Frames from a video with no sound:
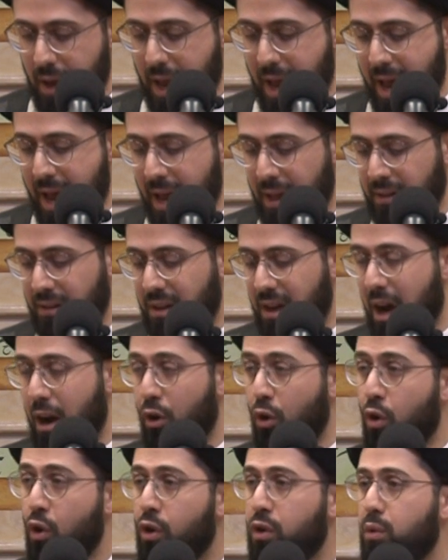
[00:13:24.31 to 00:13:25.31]
And
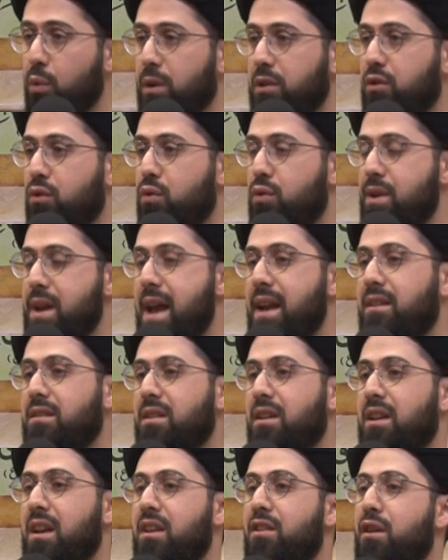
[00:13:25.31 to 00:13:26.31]
Ya'uq was
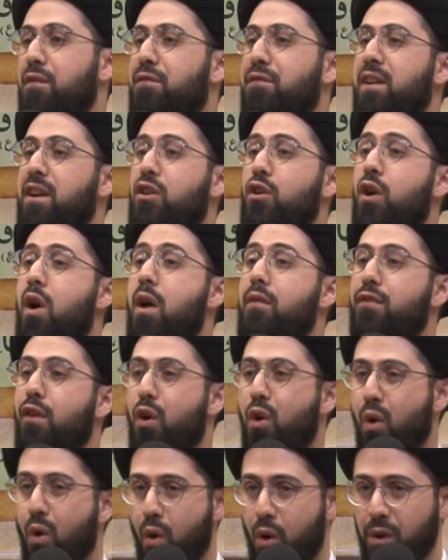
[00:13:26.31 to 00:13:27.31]
created in the figure of a
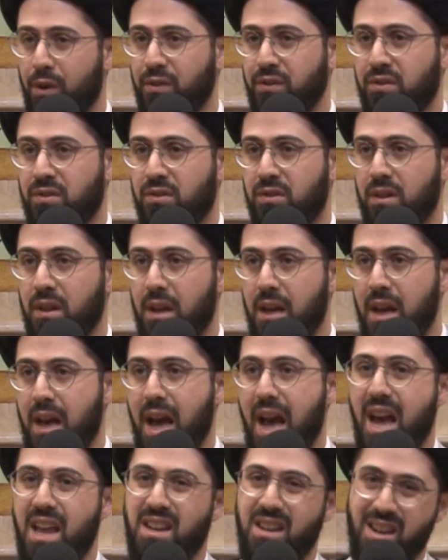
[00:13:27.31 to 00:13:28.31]
horse,
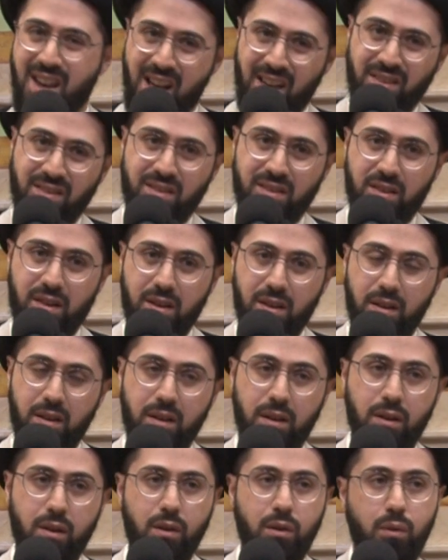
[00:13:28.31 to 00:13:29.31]
and Nasr
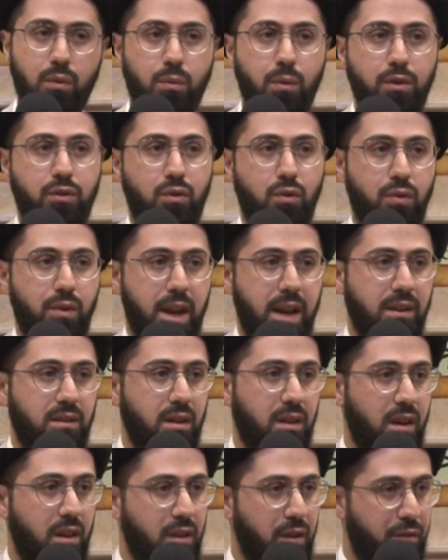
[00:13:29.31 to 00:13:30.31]
was
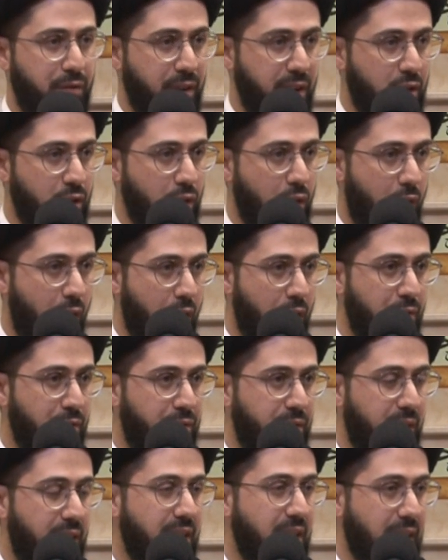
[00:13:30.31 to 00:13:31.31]
created in the figure
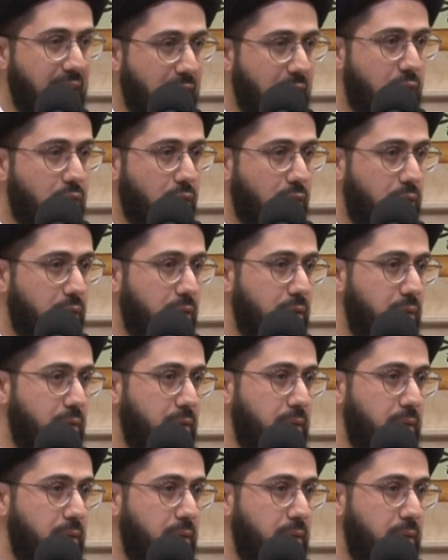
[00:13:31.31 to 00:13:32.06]
of an eagle.